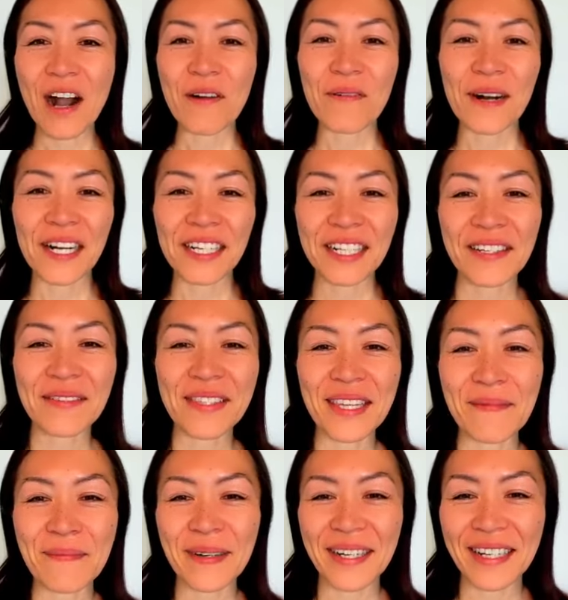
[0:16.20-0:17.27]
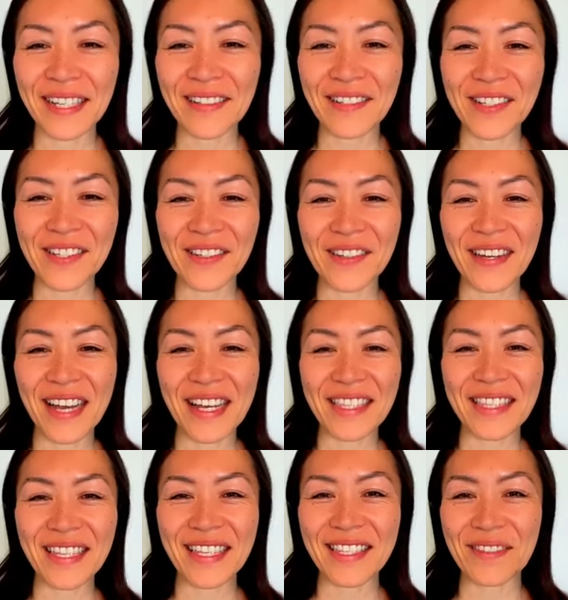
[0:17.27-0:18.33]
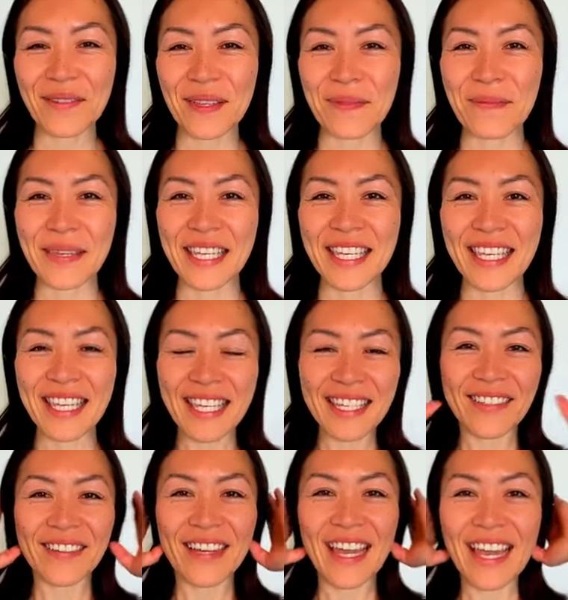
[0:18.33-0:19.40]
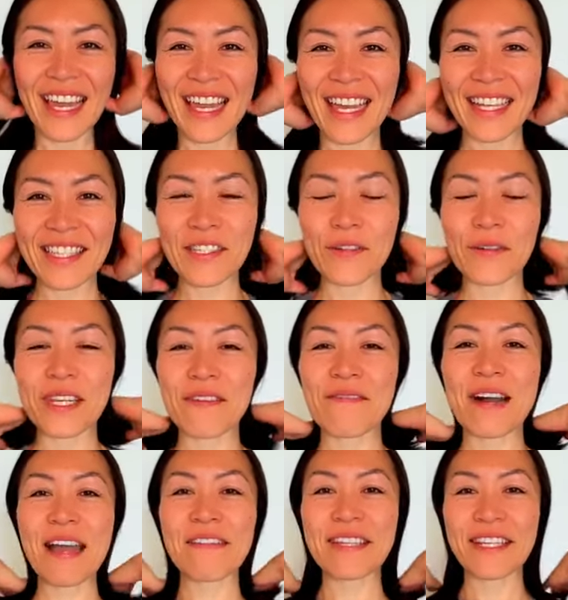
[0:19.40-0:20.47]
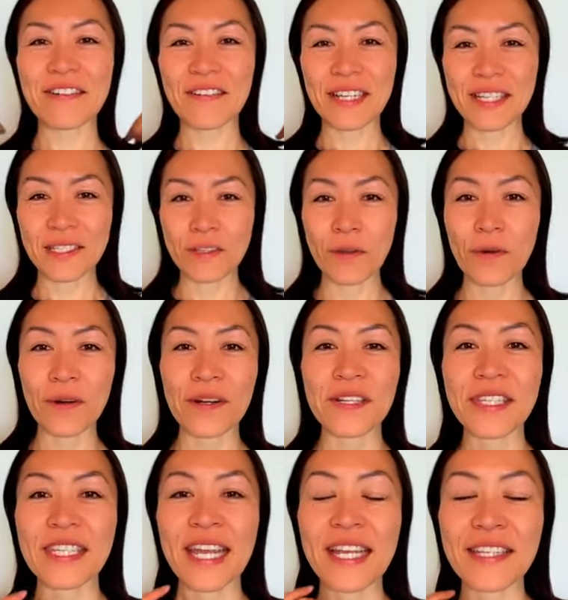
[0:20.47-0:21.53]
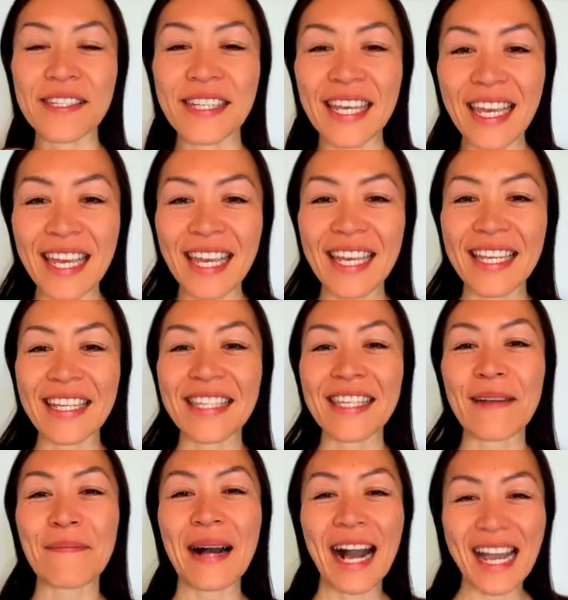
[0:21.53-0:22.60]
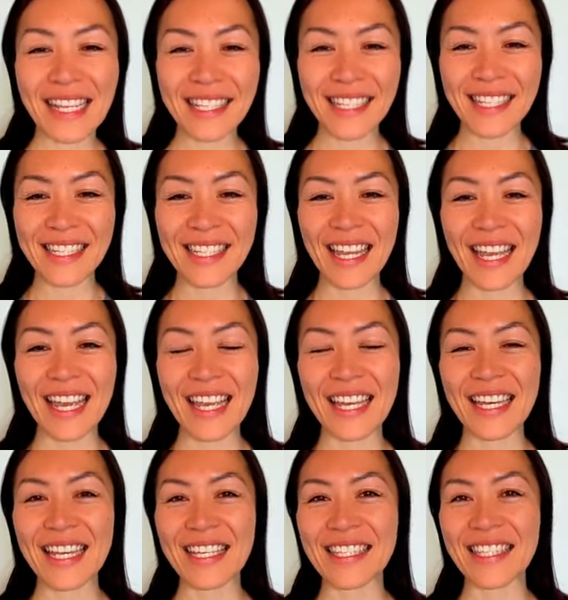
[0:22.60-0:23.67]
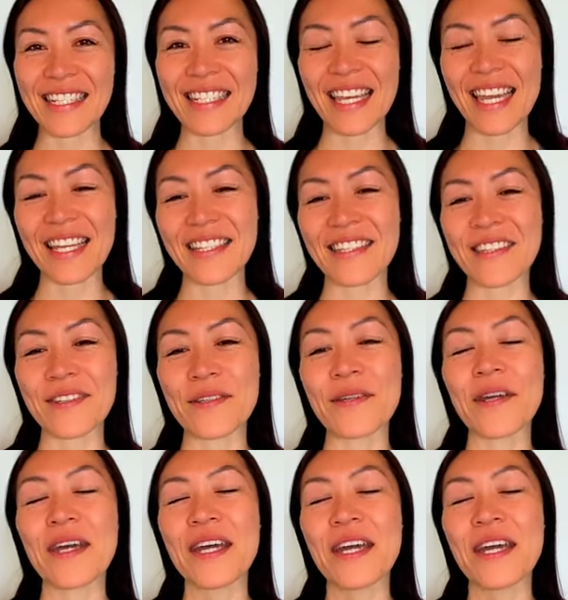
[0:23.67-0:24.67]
Welcome to Embody Your True Essence with me, Ikue. 25 degrees Taurus day. Today is a Pisces day. It's a day to